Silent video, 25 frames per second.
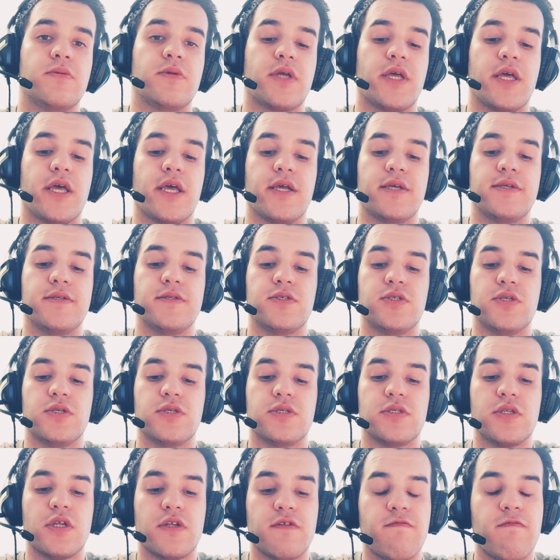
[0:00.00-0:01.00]
Okay, it's
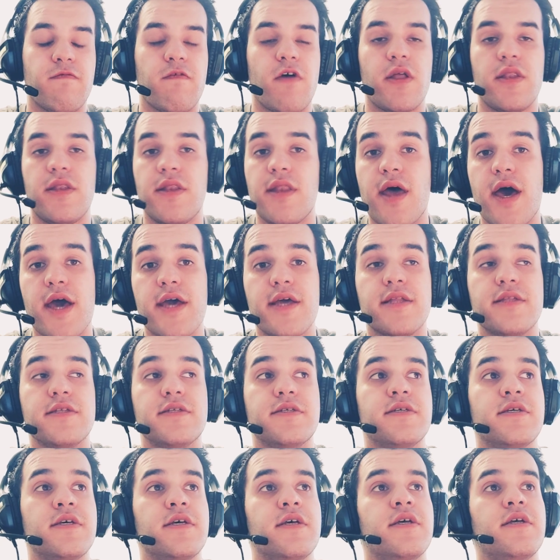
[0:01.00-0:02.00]
just not one
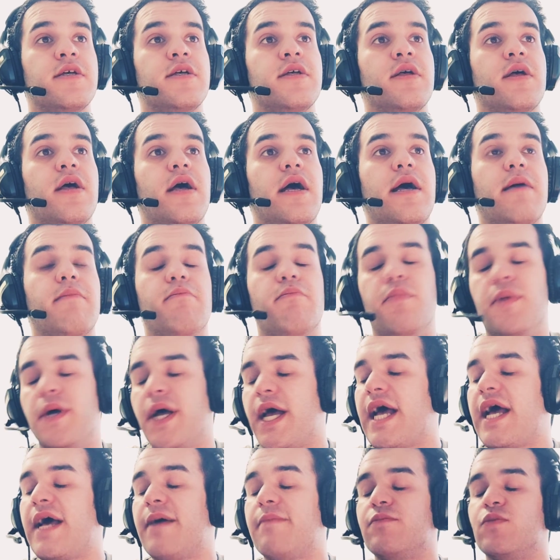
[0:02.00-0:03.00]
night and
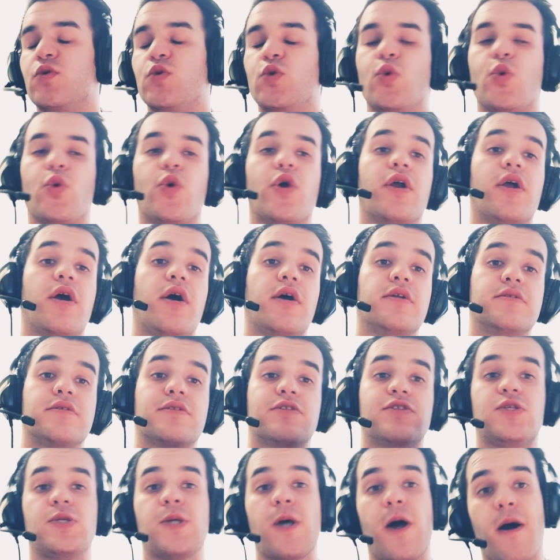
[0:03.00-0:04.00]
bam, you are on
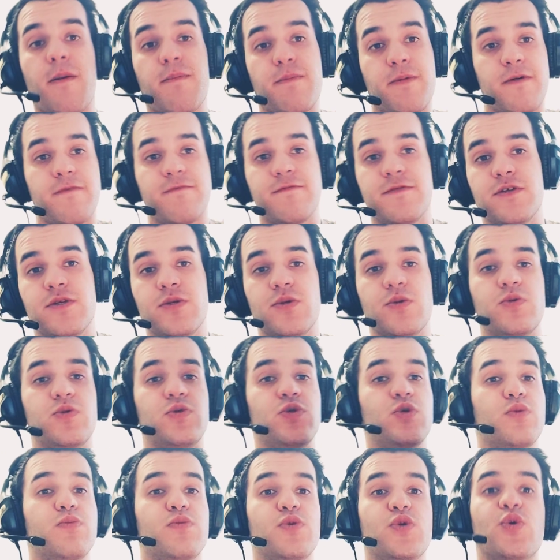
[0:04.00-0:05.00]
top of the
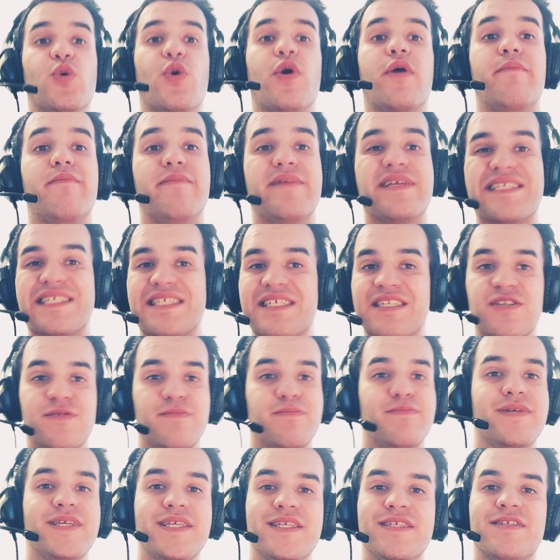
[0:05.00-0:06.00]
YouTube. You are Mr.
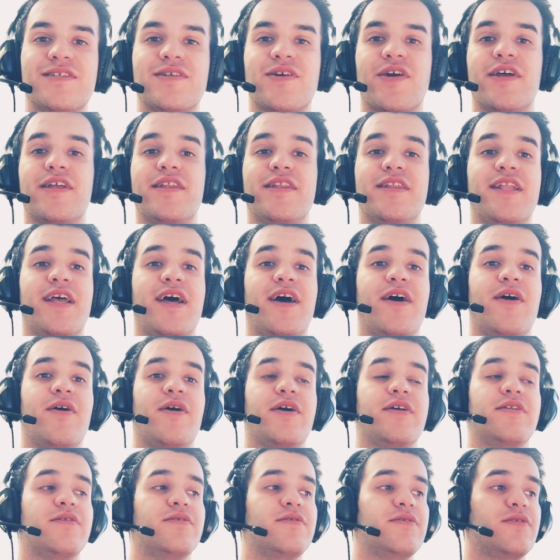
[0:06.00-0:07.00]
Beast right now.
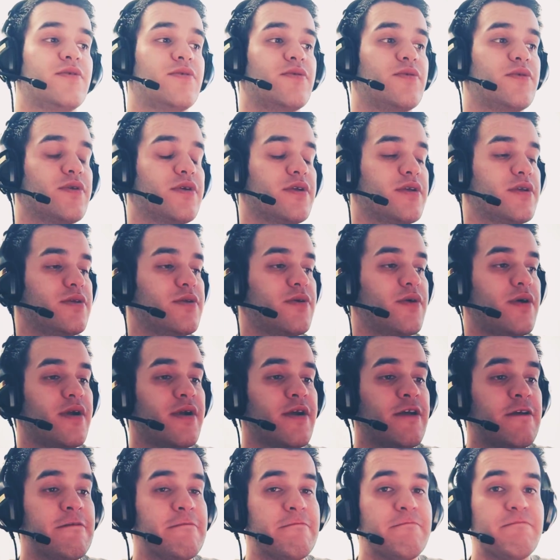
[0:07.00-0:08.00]
I don't know, you
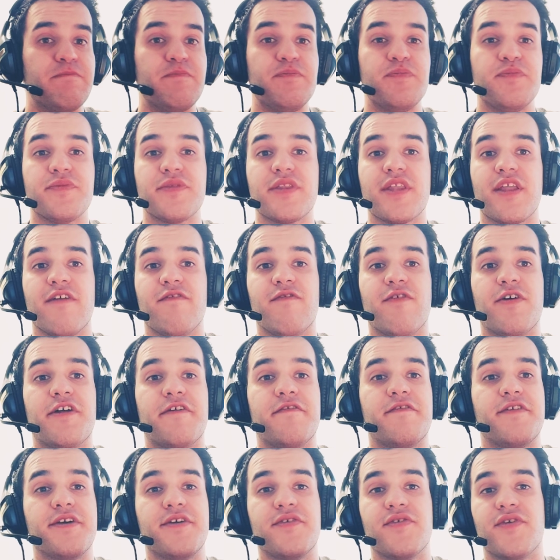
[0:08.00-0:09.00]
are one
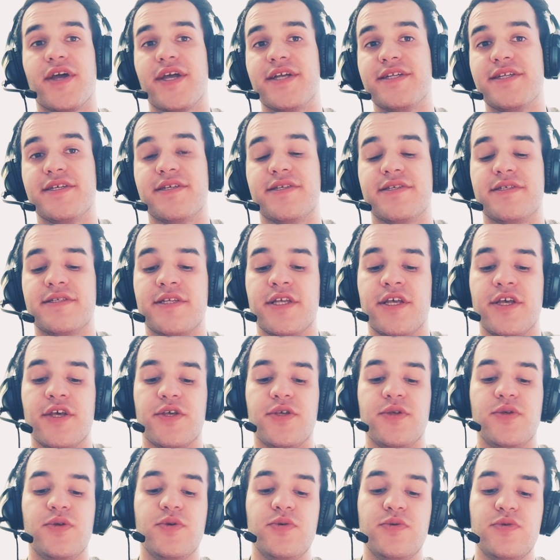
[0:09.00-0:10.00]
of the greatest
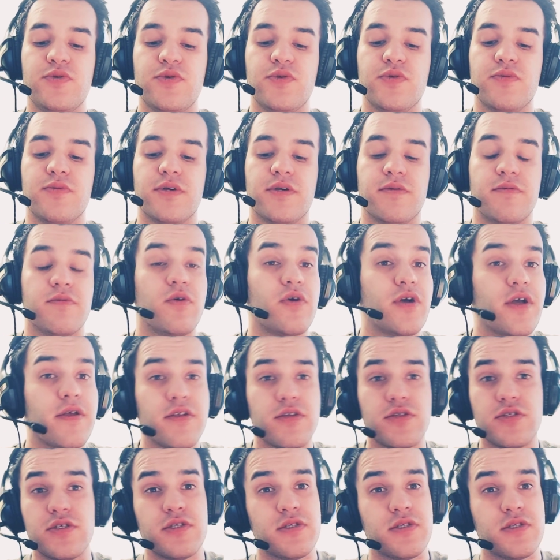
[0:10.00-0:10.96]
YouTubers. Okay,